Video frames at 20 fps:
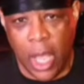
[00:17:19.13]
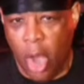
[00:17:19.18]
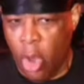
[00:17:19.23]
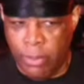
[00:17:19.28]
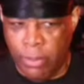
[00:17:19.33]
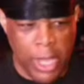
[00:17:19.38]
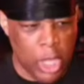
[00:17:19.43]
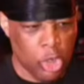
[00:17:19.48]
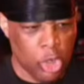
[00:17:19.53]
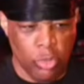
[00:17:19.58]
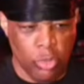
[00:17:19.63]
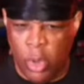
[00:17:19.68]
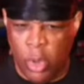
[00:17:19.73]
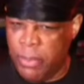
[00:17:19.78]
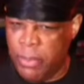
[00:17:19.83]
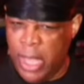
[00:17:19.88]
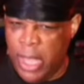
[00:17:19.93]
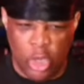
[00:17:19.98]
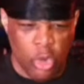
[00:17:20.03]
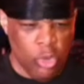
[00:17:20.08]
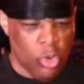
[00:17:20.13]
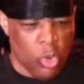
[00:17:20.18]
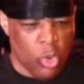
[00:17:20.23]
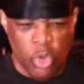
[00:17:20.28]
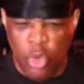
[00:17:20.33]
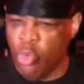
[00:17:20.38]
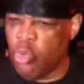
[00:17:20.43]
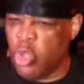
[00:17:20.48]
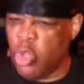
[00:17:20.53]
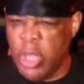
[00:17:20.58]
Oh man, you
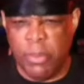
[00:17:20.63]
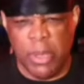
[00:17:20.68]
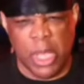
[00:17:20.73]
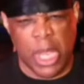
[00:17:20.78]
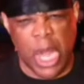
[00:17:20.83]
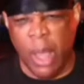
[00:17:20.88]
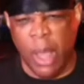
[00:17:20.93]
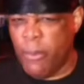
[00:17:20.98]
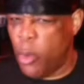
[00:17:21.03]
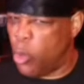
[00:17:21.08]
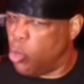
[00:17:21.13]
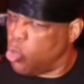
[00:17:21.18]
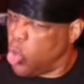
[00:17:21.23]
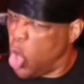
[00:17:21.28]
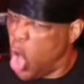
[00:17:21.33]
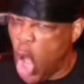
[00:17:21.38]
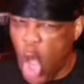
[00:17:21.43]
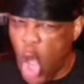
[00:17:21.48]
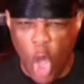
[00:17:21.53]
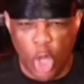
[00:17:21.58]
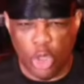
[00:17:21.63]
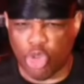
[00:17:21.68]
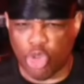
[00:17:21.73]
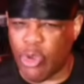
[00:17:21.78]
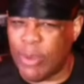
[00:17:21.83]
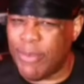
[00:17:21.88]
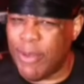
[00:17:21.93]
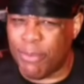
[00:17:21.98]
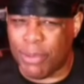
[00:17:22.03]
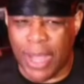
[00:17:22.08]
can get me. I'm on all
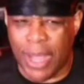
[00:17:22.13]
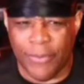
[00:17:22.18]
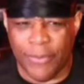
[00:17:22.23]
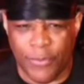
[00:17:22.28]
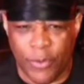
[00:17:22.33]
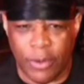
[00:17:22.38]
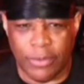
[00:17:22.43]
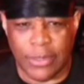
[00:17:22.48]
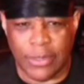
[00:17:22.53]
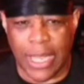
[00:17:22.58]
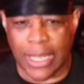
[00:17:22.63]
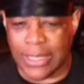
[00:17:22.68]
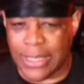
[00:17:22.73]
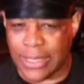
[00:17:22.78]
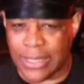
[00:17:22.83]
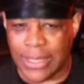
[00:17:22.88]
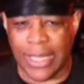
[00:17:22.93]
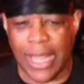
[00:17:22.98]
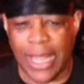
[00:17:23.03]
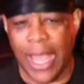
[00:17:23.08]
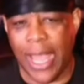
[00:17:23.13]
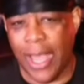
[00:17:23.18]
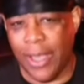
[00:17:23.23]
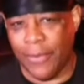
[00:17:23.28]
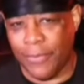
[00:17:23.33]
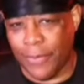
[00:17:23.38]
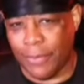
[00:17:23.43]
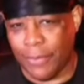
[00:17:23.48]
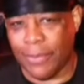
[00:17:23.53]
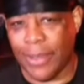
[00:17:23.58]
streaming platforms. I just
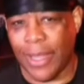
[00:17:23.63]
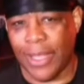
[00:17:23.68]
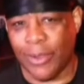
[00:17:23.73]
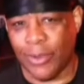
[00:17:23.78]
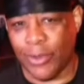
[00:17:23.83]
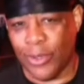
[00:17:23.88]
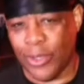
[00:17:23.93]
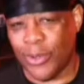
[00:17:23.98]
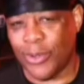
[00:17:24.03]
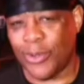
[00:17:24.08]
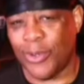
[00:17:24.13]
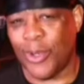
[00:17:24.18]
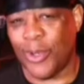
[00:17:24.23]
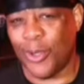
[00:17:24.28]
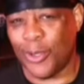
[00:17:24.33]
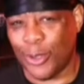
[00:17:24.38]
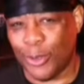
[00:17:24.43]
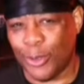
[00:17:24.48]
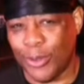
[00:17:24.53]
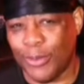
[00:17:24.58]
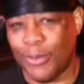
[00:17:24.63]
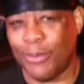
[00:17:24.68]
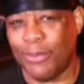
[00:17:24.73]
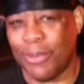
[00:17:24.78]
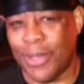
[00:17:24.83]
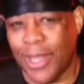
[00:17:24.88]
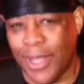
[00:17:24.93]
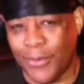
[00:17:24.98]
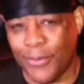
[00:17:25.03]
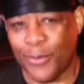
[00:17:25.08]
laugh. I'm like, you on all streaming
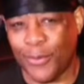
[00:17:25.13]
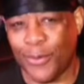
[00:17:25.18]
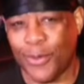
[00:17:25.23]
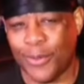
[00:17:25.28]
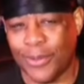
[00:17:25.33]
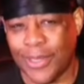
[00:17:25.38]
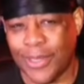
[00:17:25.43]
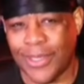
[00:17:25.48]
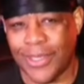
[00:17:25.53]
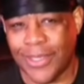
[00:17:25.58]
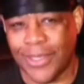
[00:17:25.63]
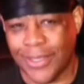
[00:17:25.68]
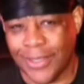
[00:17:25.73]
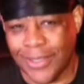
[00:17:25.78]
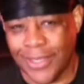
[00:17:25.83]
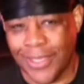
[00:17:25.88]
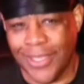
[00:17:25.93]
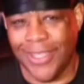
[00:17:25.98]
platforms, huh?